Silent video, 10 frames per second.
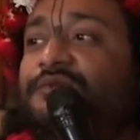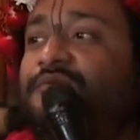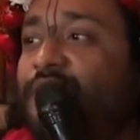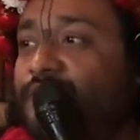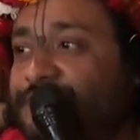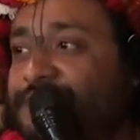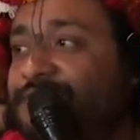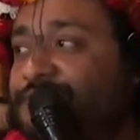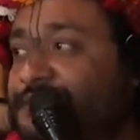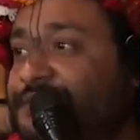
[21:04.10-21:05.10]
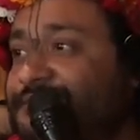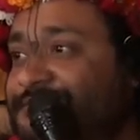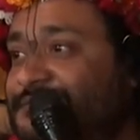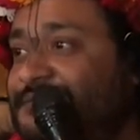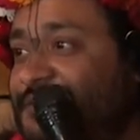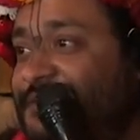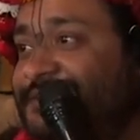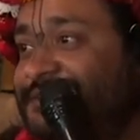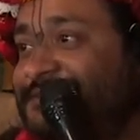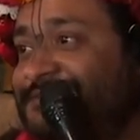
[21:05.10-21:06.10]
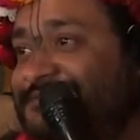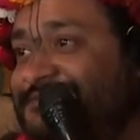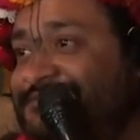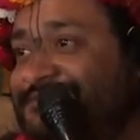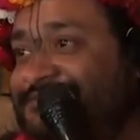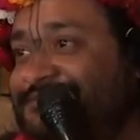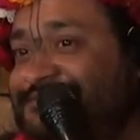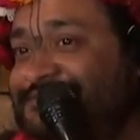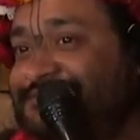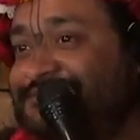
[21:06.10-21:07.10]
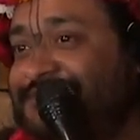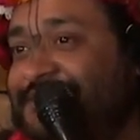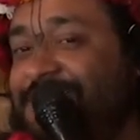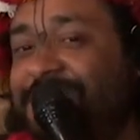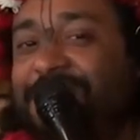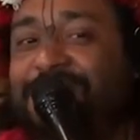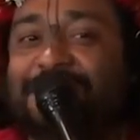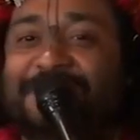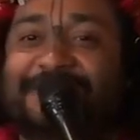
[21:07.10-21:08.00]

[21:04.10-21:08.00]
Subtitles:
we will follow this. Okay? Hari Bol.